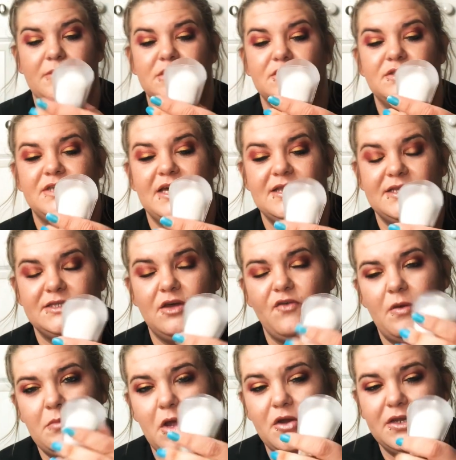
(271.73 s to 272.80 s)
just going to take this off.
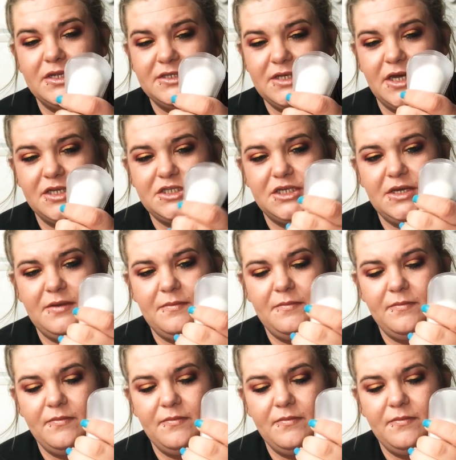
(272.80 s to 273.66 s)
I'm not going to touch it.